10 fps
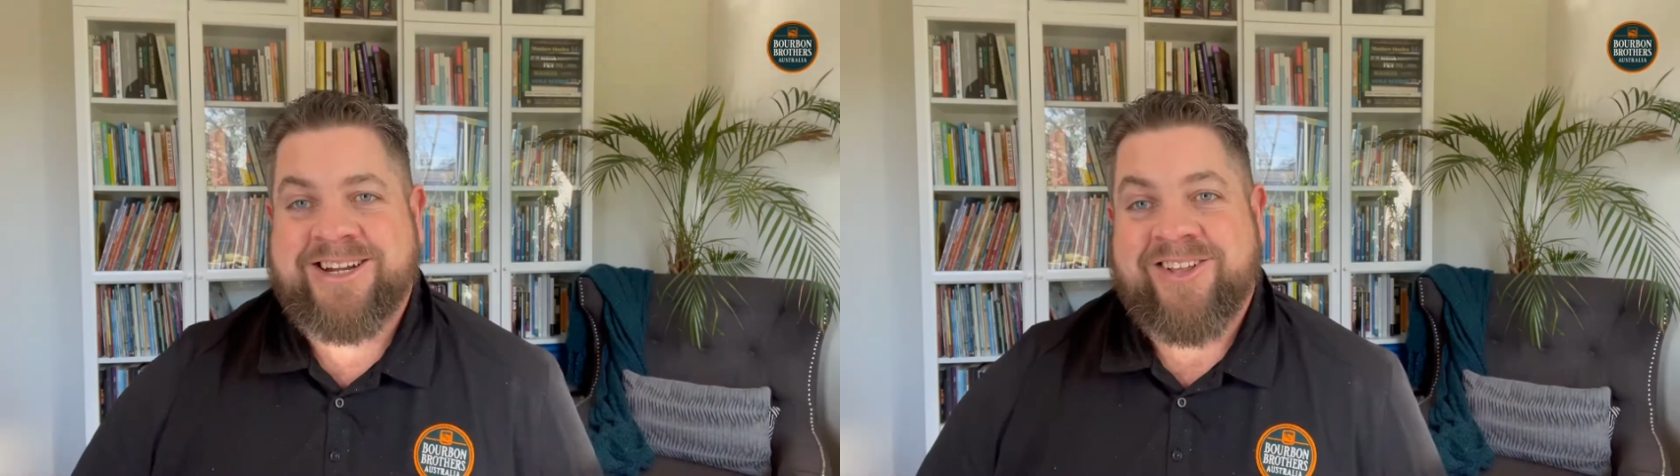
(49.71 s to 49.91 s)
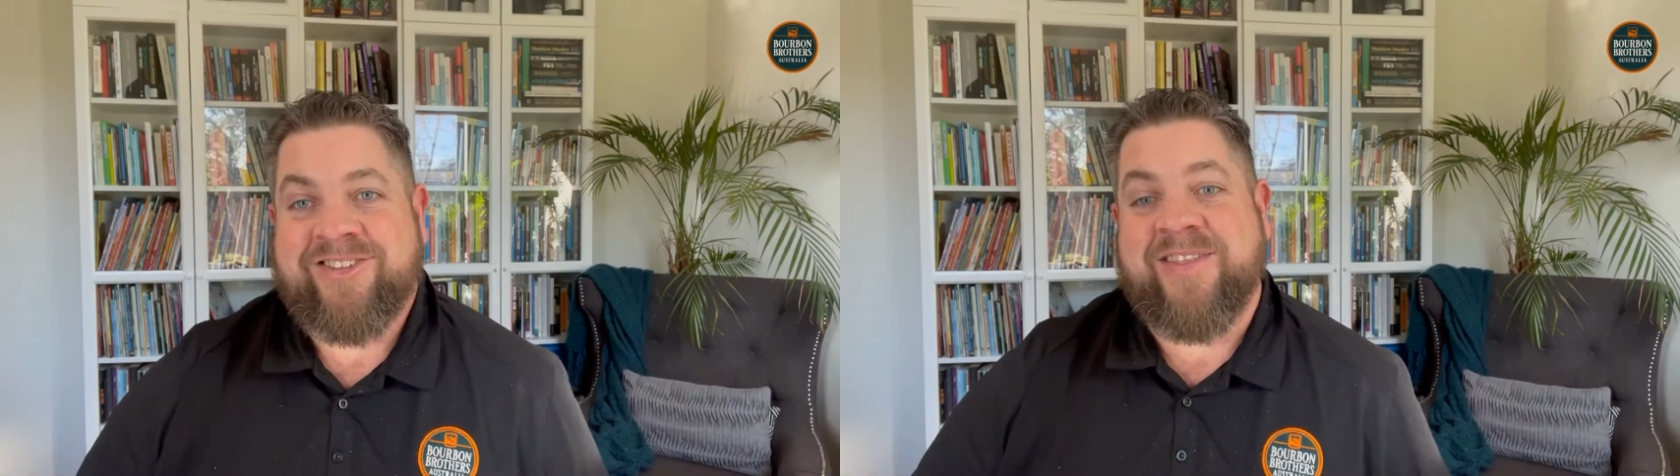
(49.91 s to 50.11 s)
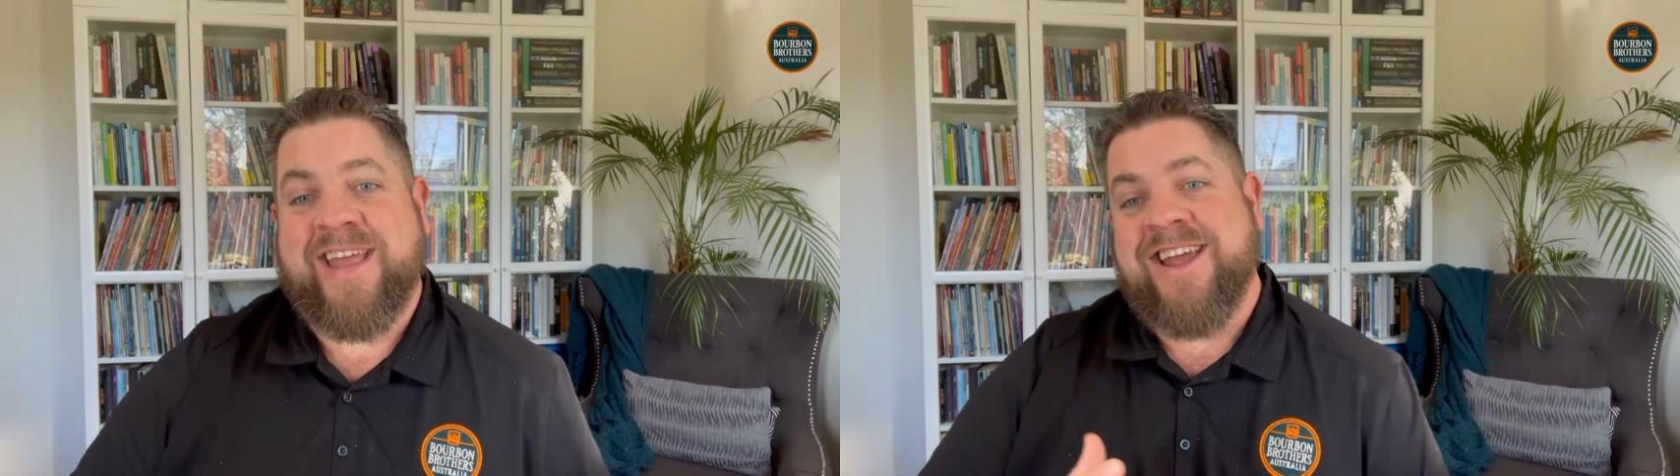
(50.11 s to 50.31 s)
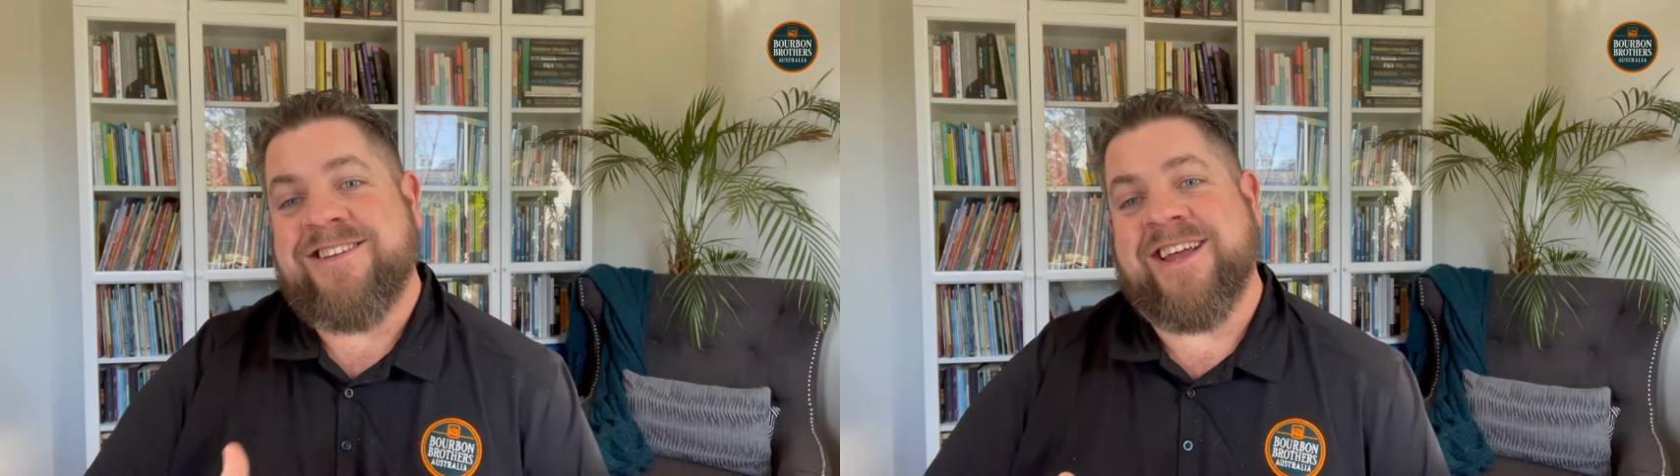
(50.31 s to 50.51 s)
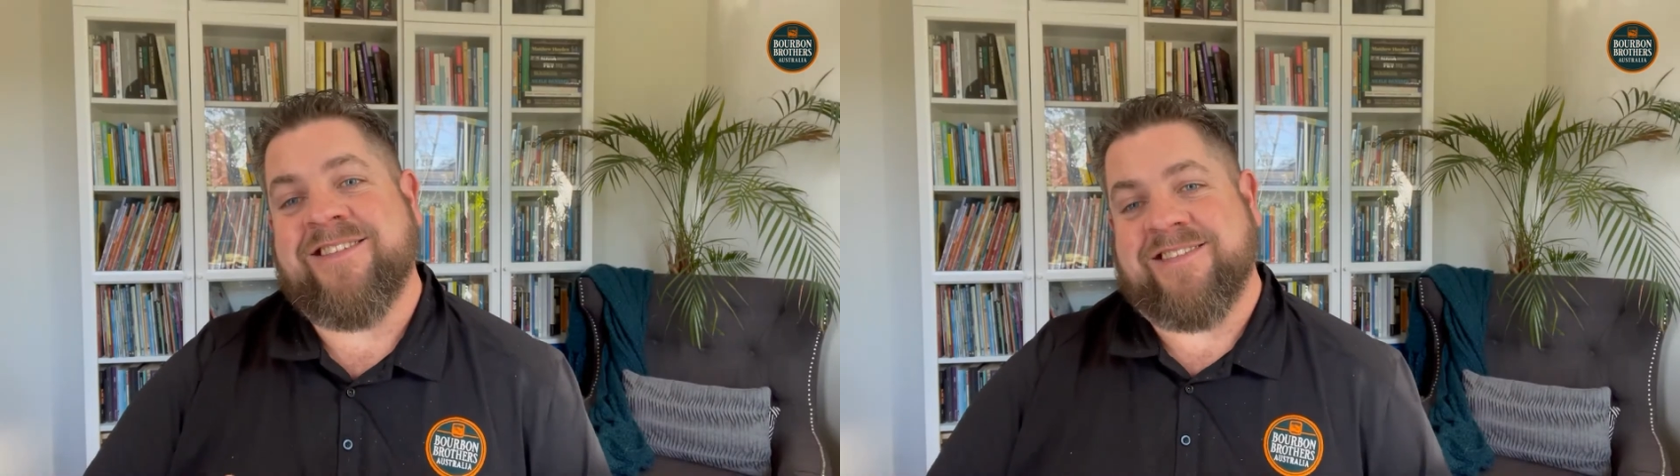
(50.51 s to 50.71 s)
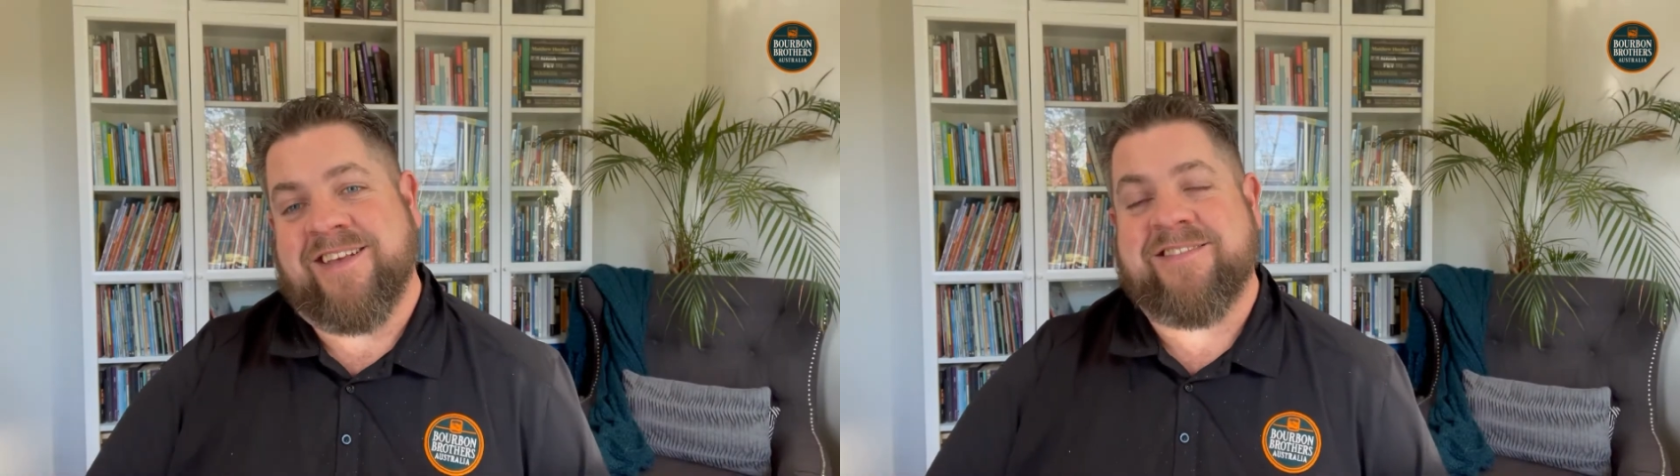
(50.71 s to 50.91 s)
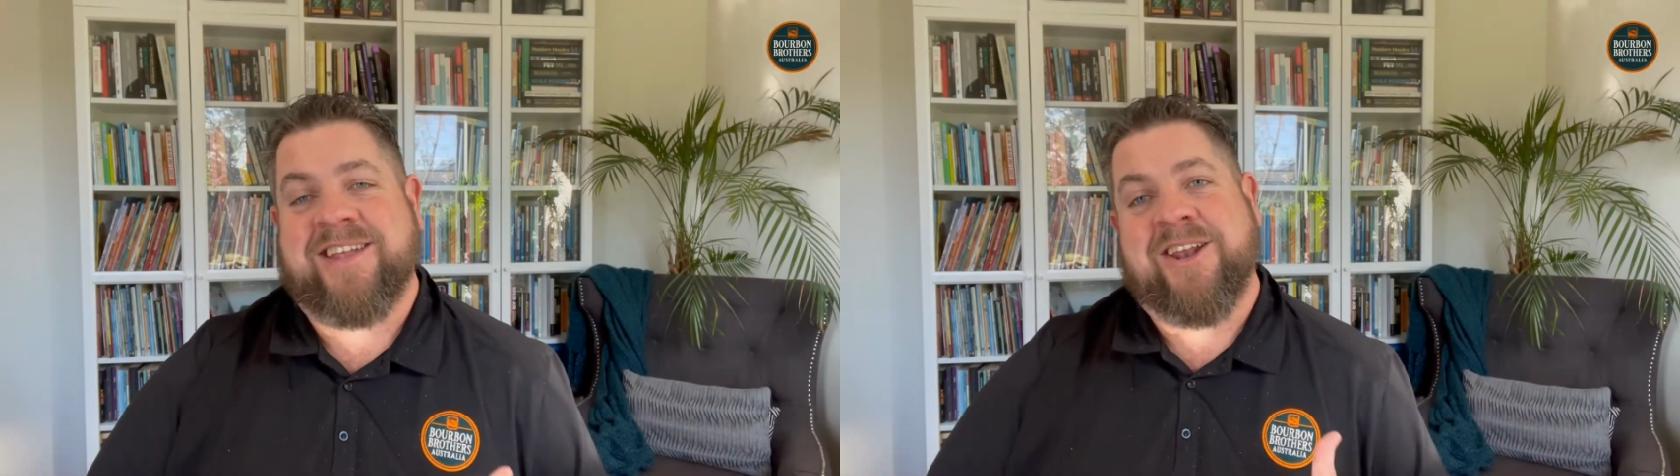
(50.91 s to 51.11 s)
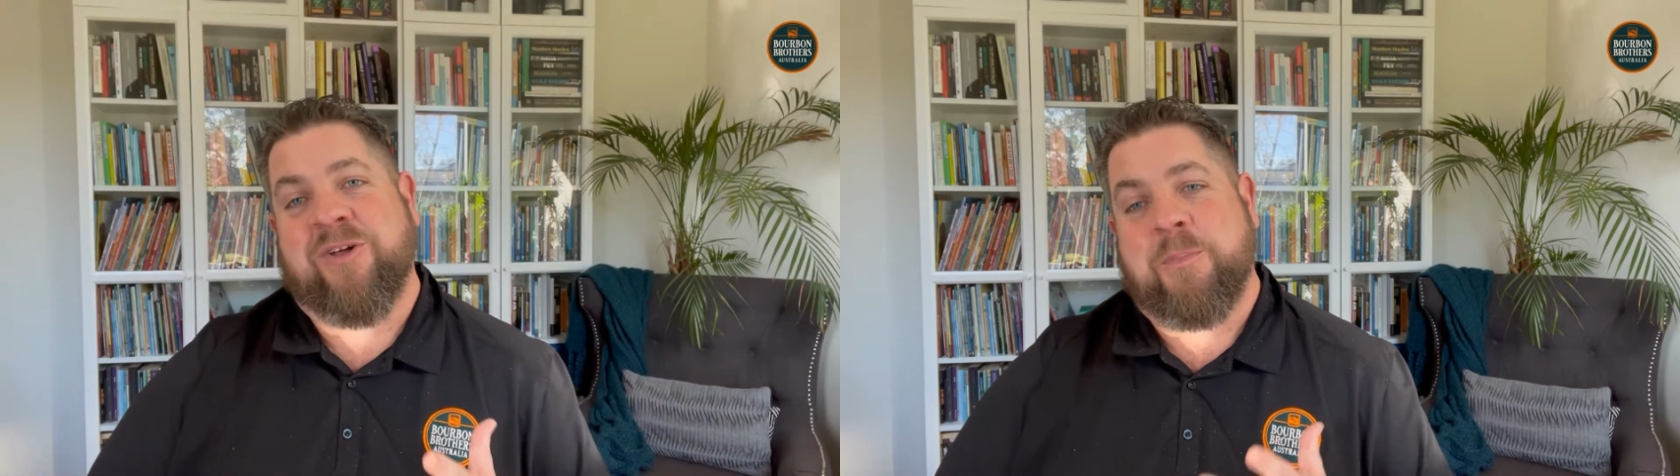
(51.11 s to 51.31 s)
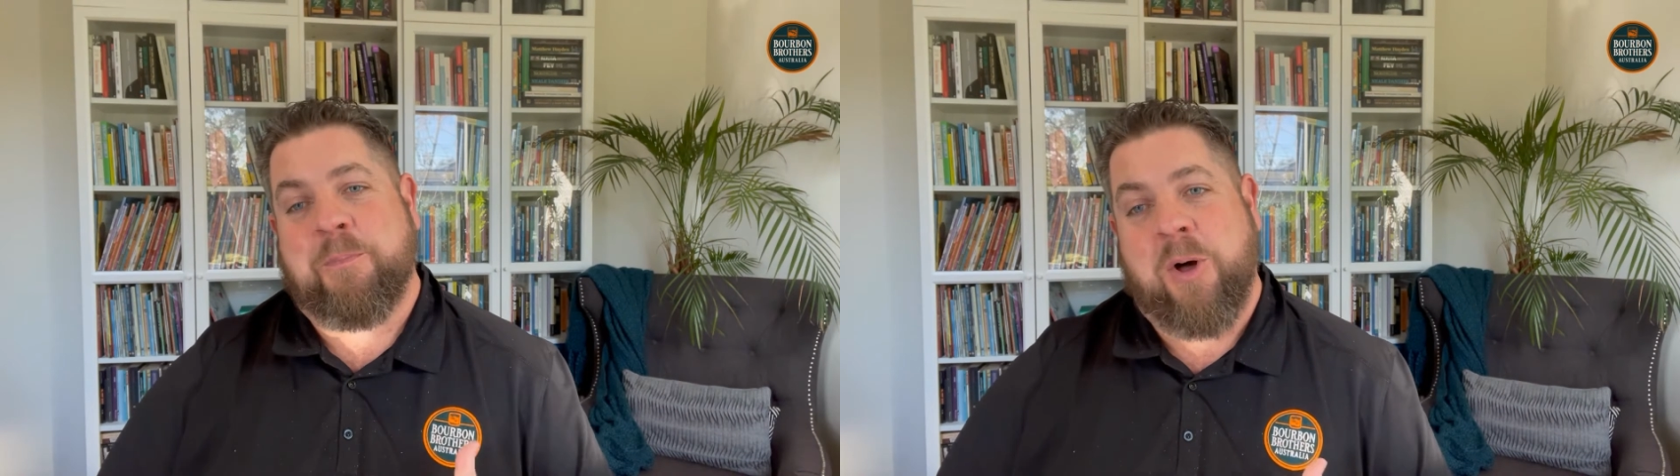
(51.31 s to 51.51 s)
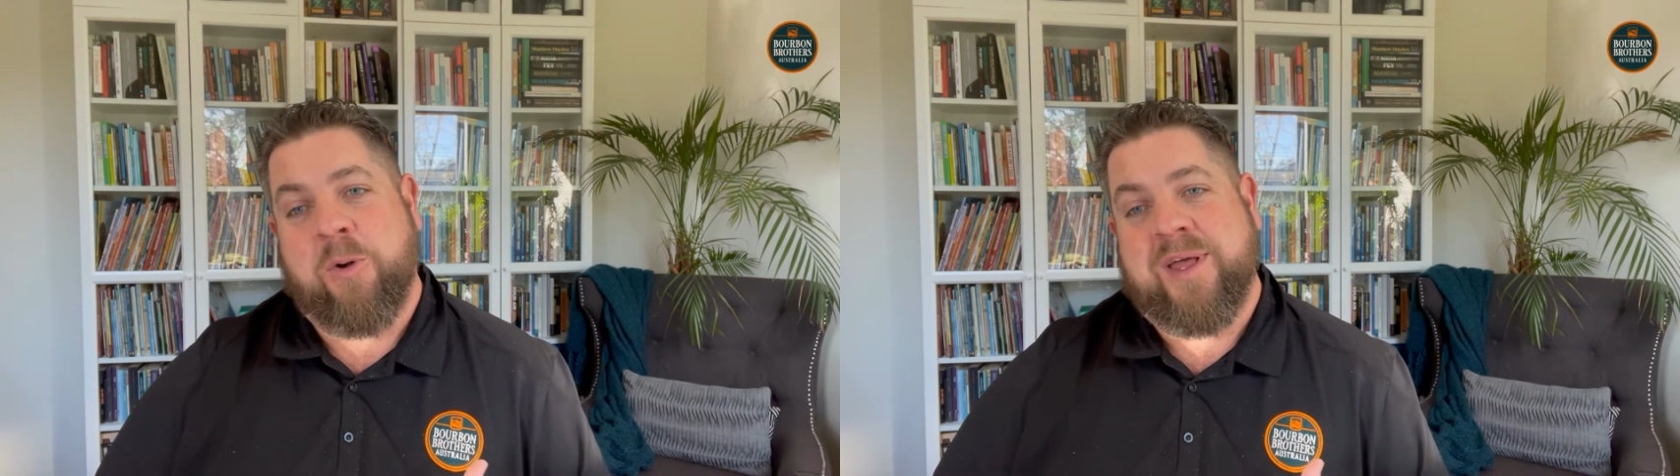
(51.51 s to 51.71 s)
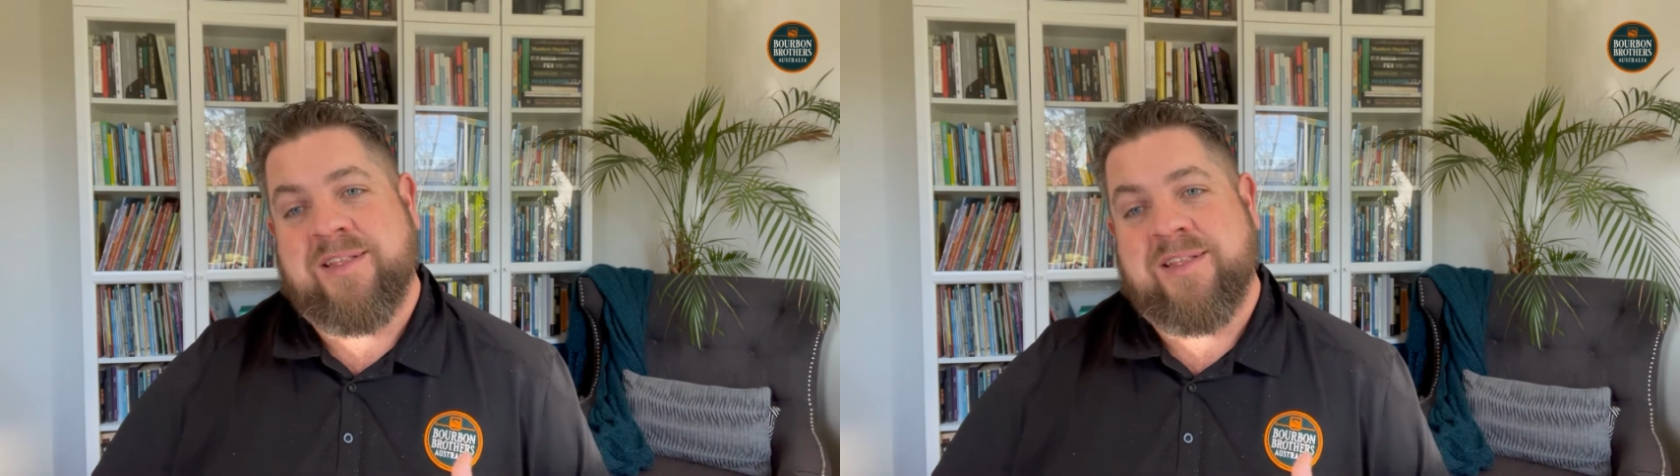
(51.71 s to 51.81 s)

So the 1816 on the bottle,